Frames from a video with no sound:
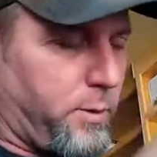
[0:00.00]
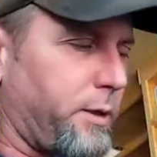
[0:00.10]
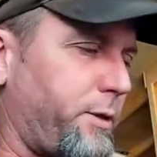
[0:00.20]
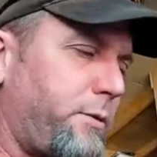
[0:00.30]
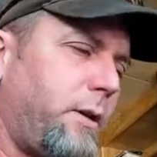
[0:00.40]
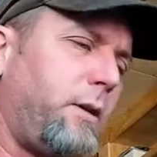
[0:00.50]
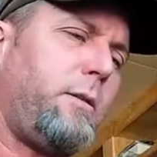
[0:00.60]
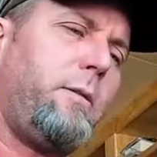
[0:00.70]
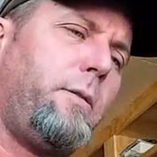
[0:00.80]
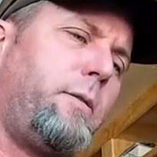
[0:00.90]
our straw
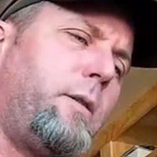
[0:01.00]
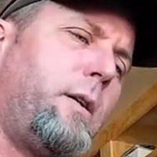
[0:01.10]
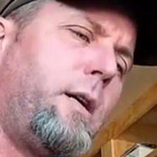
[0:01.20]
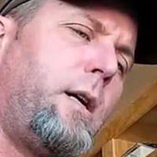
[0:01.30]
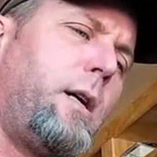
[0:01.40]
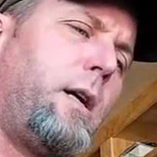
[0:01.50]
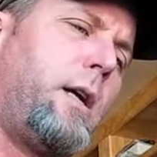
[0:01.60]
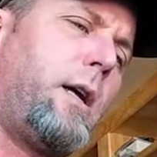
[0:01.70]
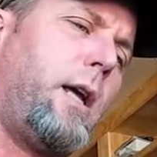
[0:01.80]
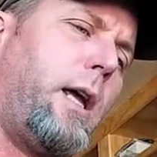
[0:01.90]

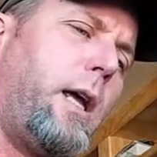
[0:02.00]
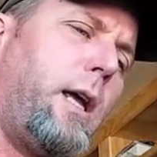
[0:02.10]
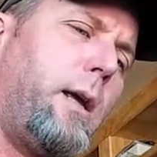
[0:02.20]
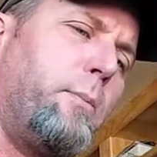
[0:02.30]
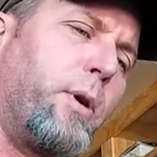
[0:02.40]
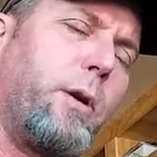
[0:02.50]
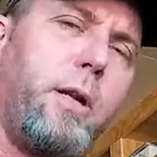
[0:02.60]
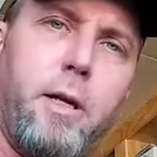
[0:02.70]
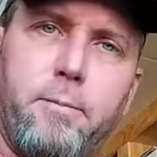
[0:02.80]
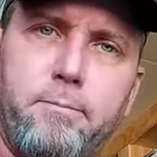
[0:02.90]
and burn it
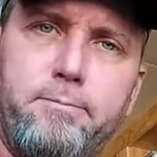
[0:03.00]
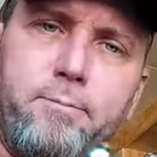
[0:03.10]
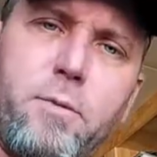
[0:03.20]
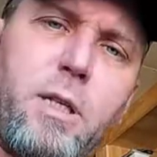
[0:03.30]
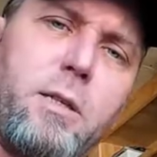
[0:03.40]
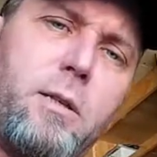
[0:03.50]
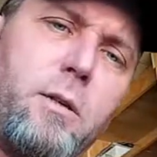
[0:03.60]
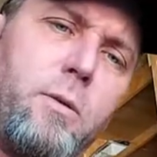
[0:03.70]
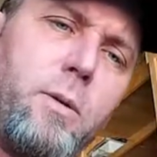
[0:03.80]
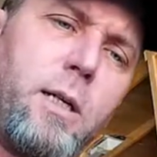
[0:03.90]
in.
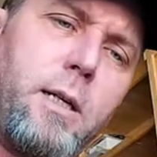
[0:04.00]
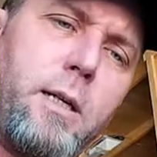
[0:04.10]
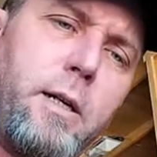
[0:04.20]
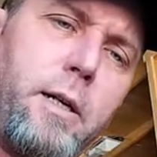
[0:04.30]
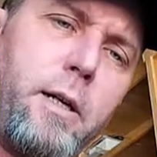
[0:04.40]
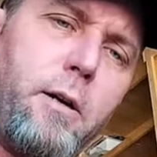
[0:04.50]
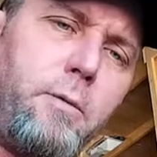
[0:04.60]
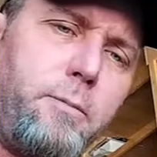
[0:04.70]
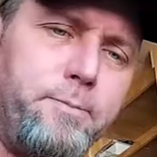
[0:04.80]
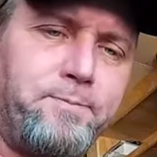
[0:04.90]
So there you go.